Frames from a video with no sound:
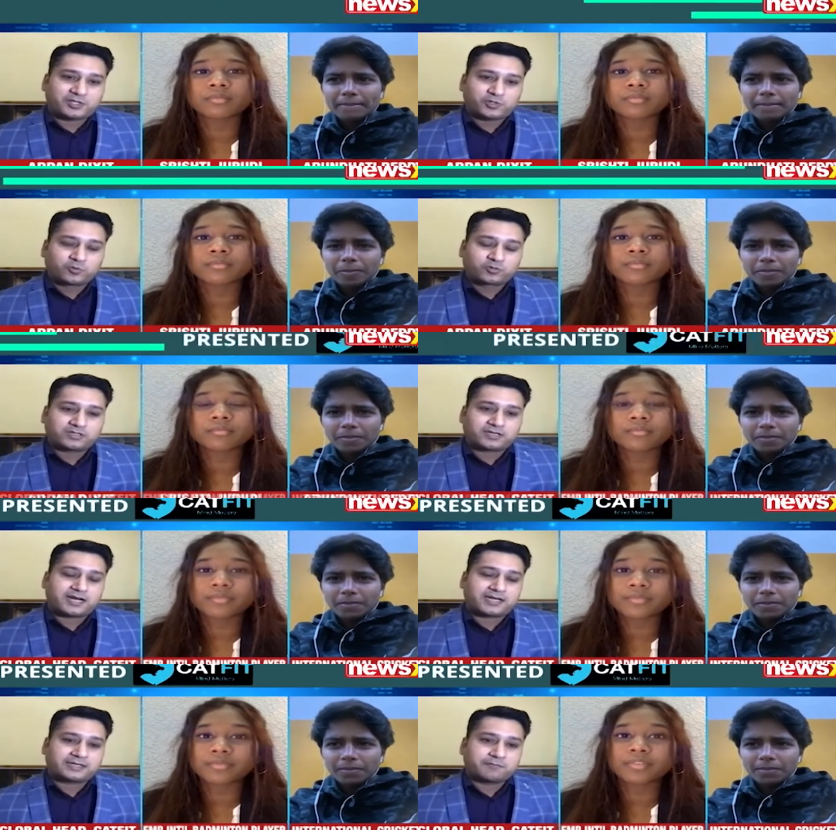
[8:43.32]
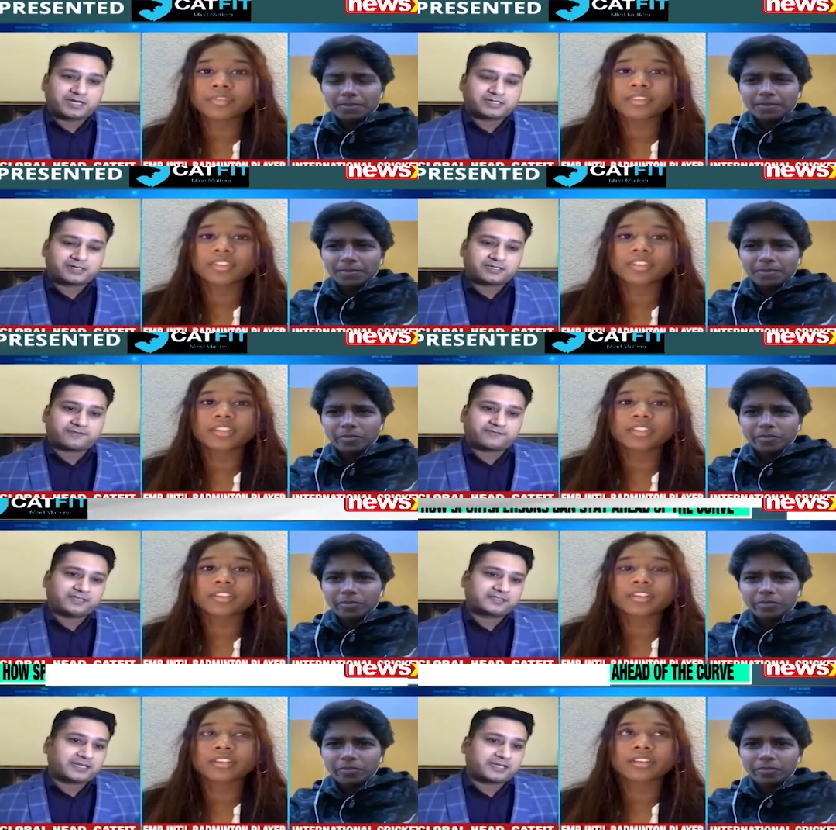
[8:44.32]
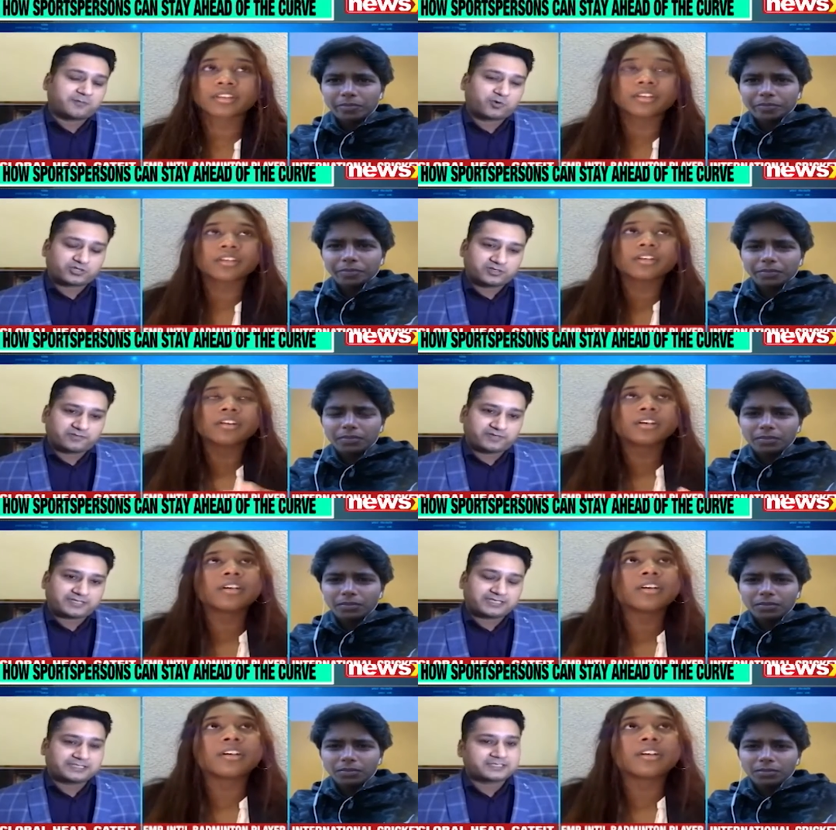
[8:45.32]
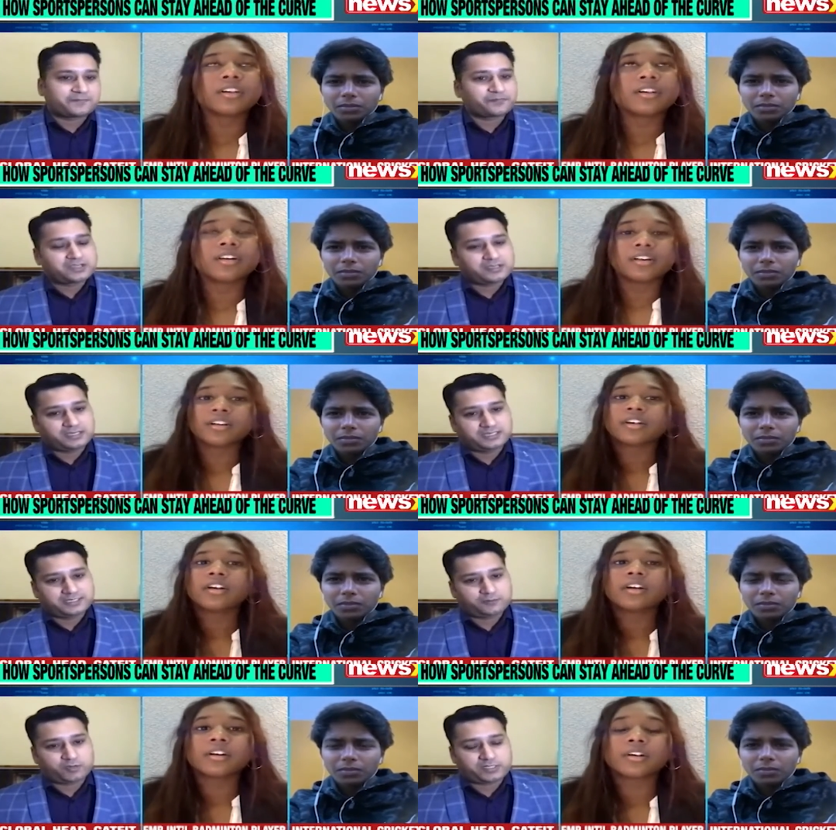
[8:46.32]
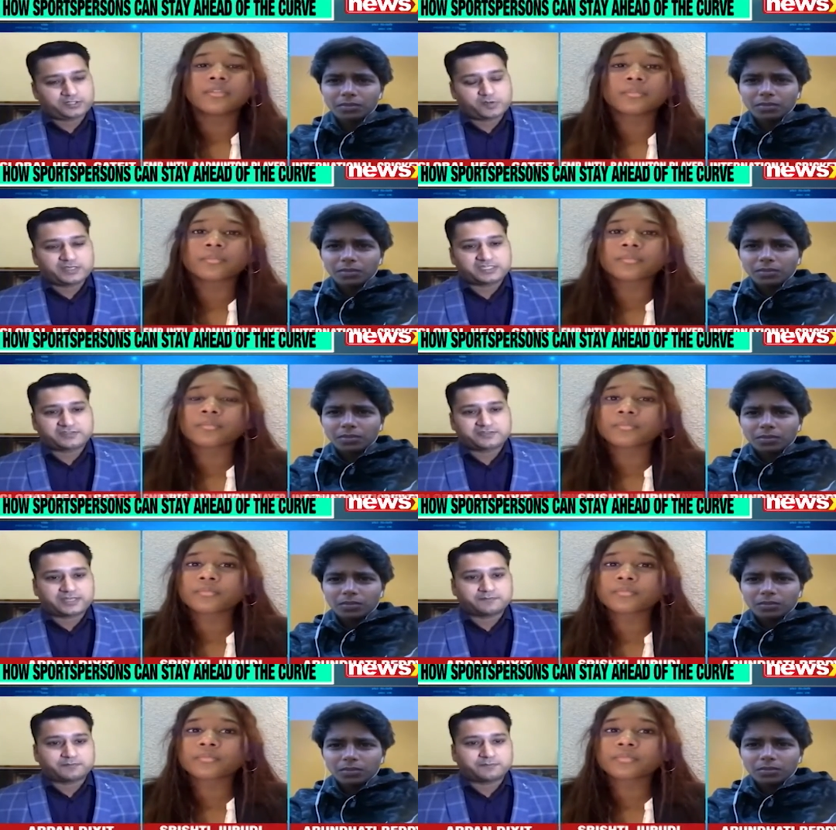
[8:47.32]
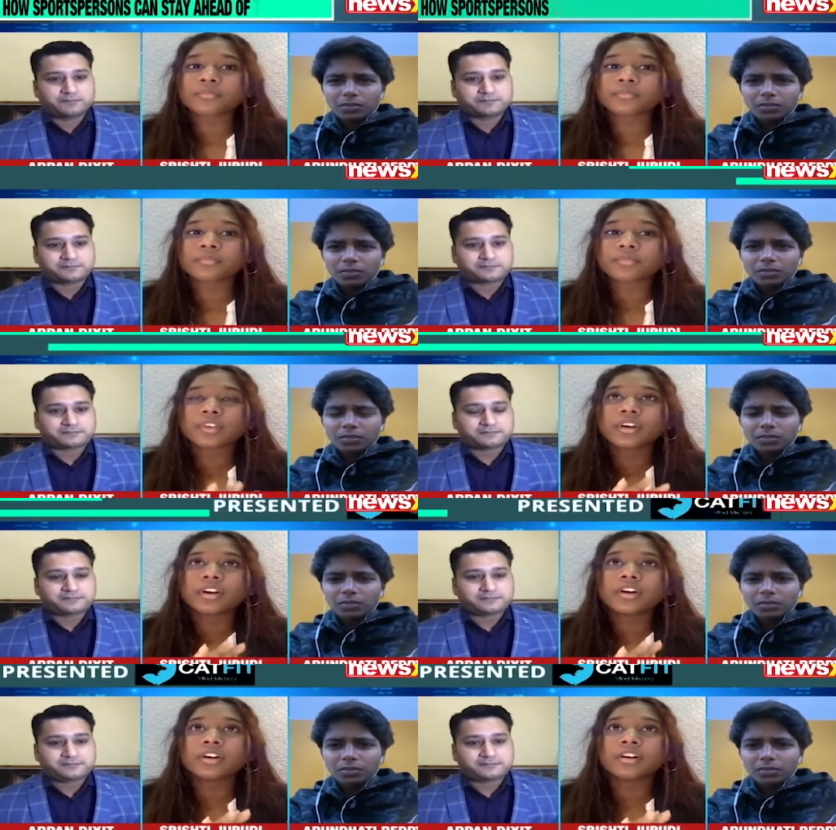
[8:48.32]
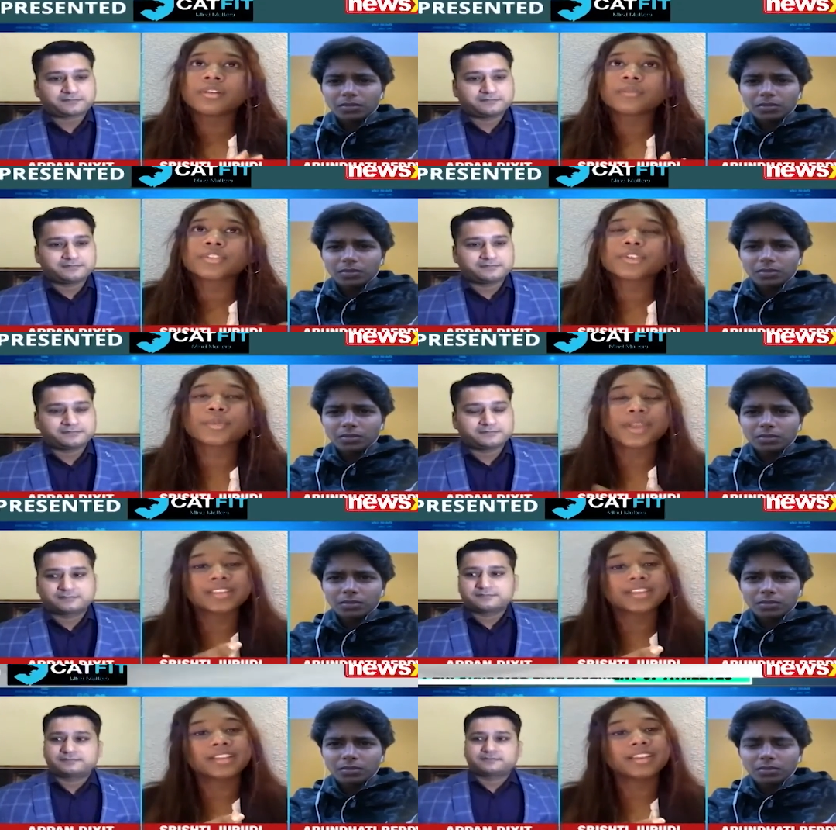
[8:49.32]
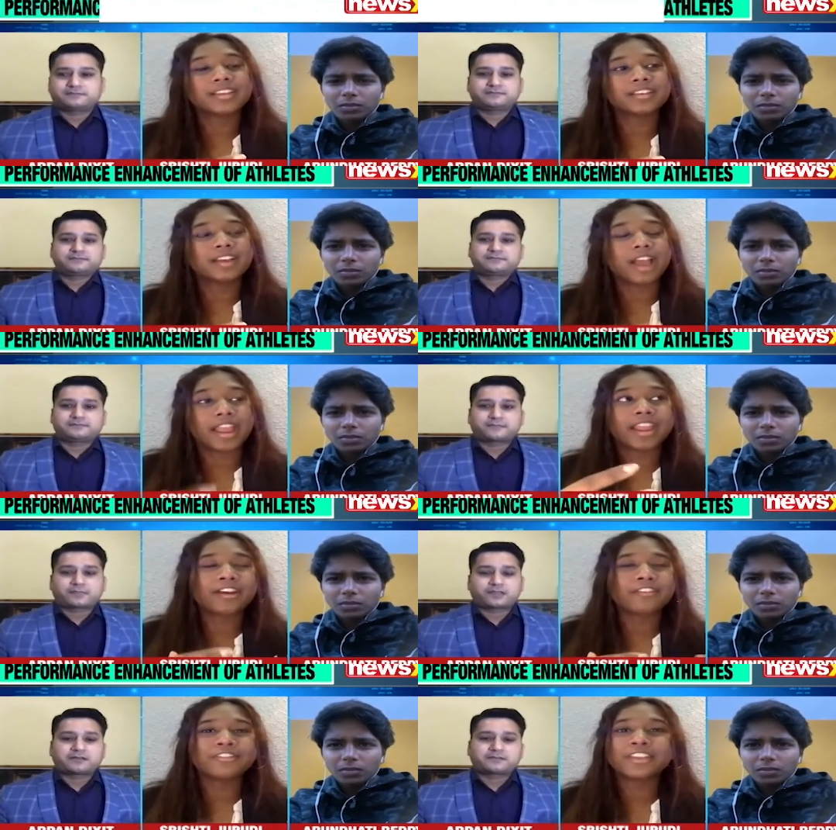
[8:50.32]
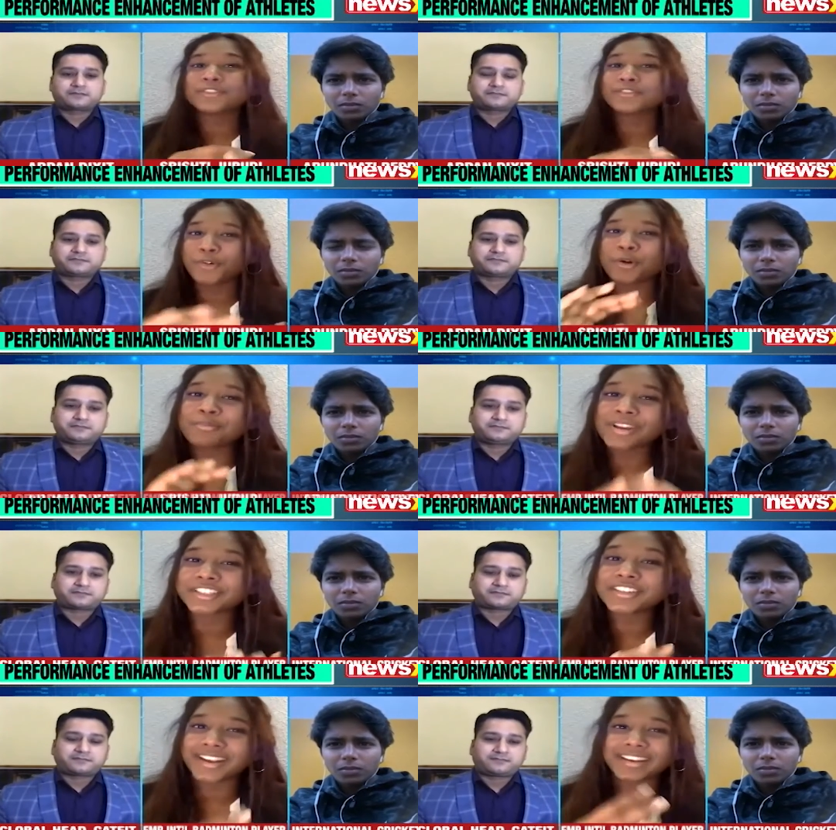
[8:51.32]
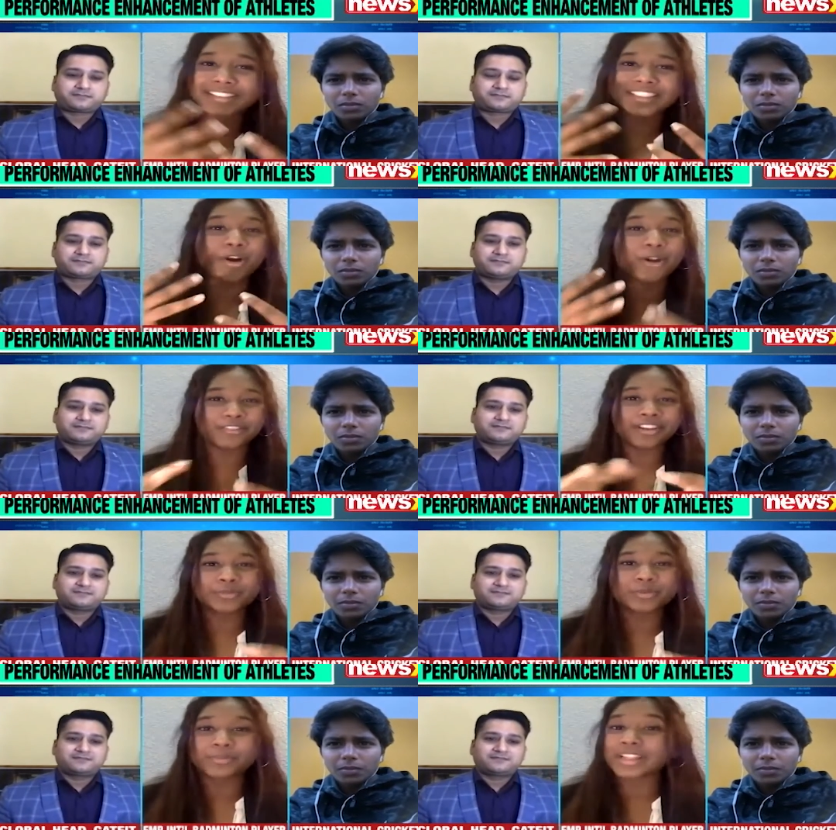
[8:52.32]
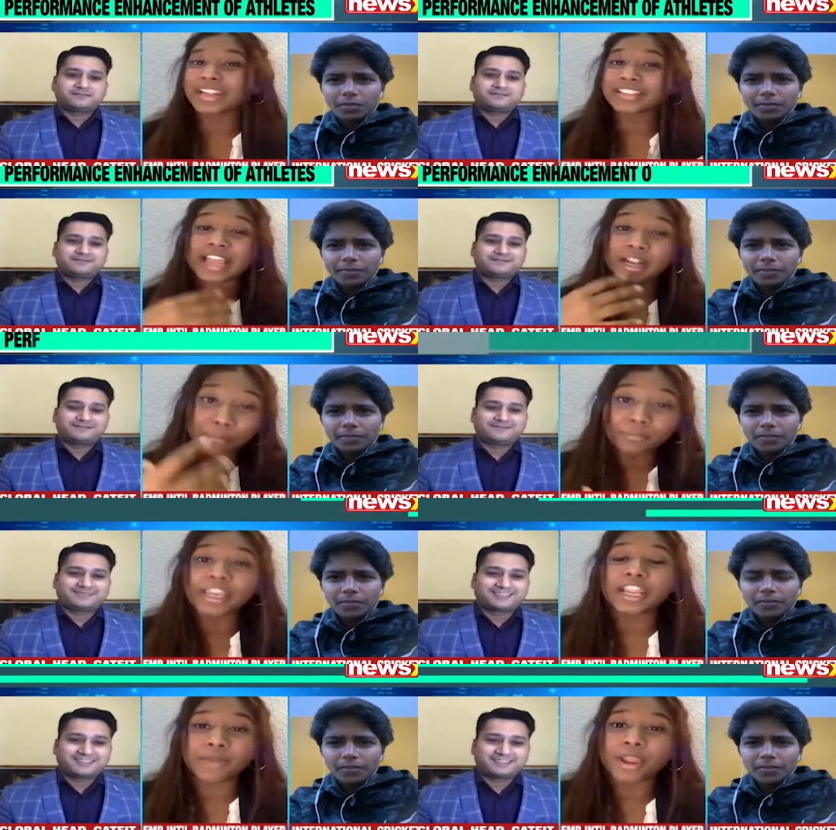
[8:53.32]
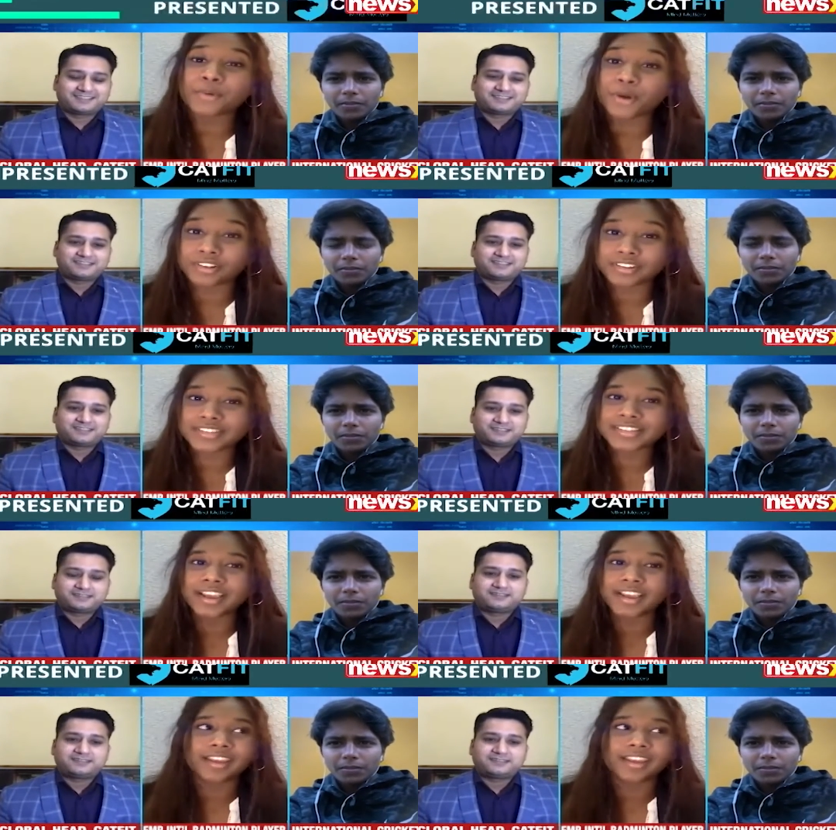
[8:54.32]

Speaker 1: and youth regarding mental toughness and emotional fitness? Uh, what is your message for them?
Speaker 2: Um, so basically, I have these four major techniques that's always with me that has helped me in my progress,